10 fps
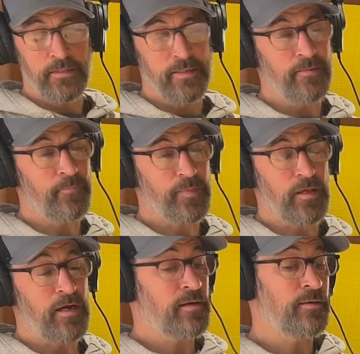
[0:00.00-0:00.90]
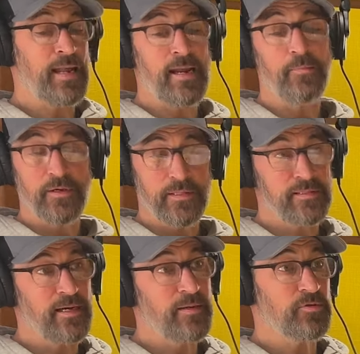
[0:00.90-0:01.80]
Um, our neighbor at the
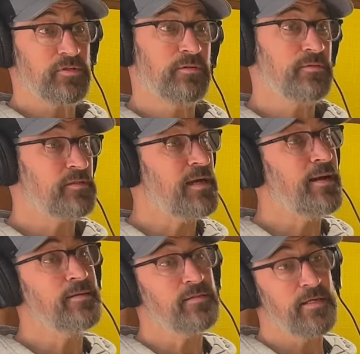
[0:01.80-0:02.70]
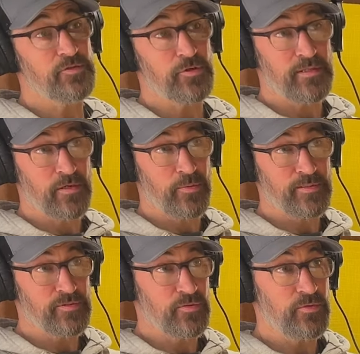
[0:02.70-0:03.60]
time was a science teacher at the
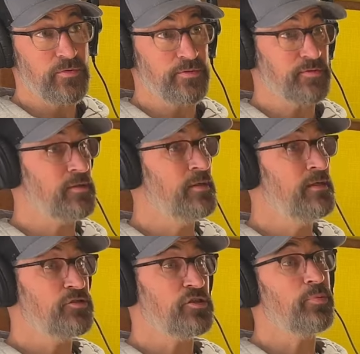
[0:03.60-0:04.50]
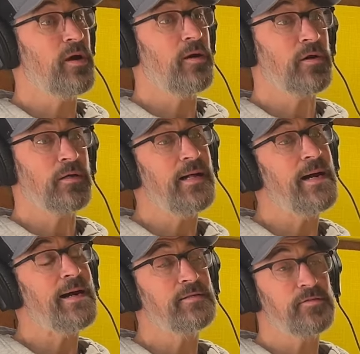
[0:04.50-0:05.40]
Gwinn schools. She brought her
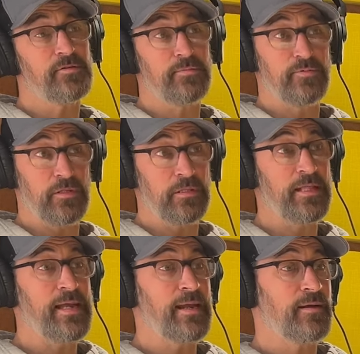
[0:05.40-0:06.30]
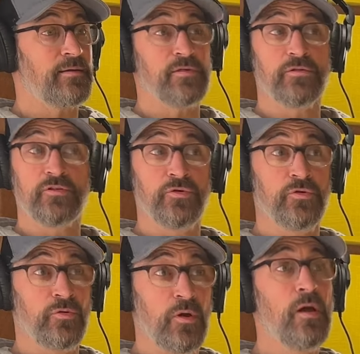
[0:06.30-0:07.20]
class to the lake to
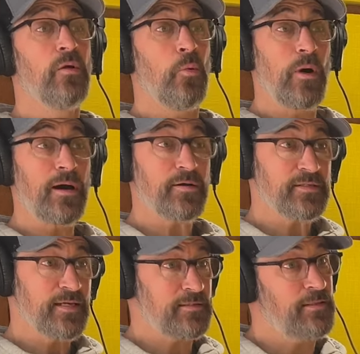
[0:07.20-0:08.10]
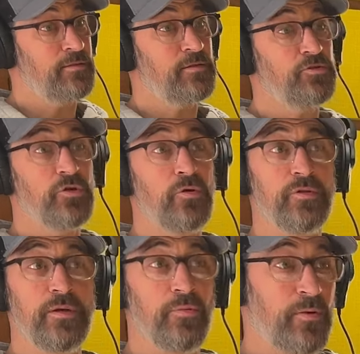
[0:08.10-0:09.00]
do water testing to show
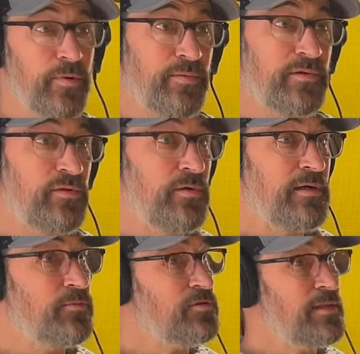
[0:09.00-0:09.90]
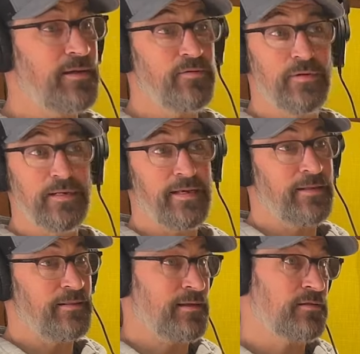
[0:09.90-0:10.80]
that what we were doing was not doing
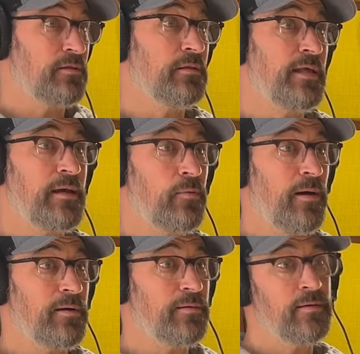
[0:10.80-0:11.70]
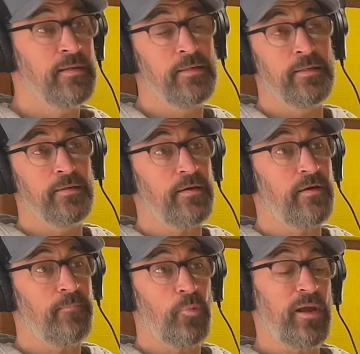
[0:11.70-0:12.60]
anything to the lake water.
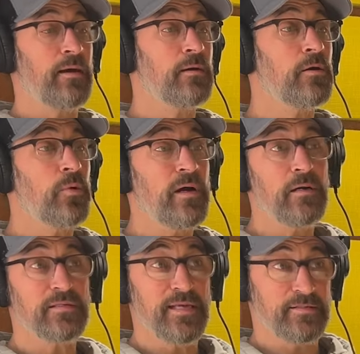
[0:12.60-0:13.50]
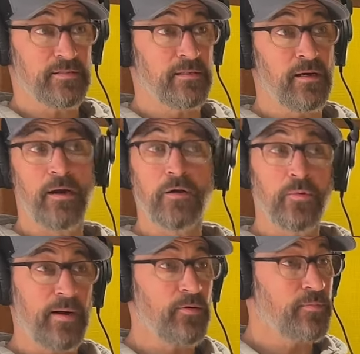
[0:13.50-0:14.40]
Um, we had our well tested. Our
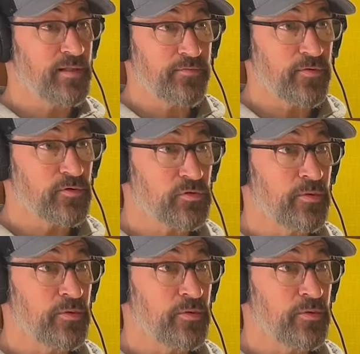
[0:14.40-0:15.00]
well would be the first